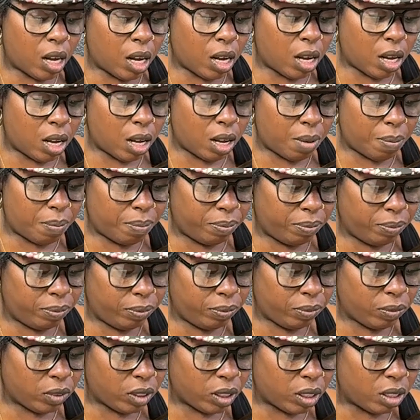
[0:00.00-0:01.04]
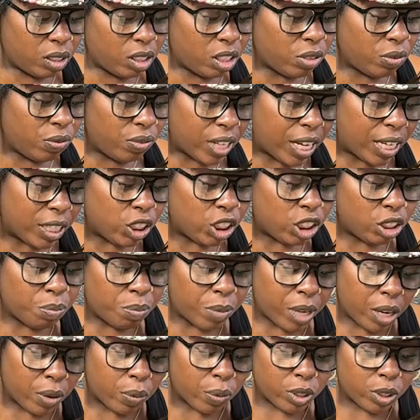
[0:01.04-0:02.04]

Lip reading: Um, Deflection may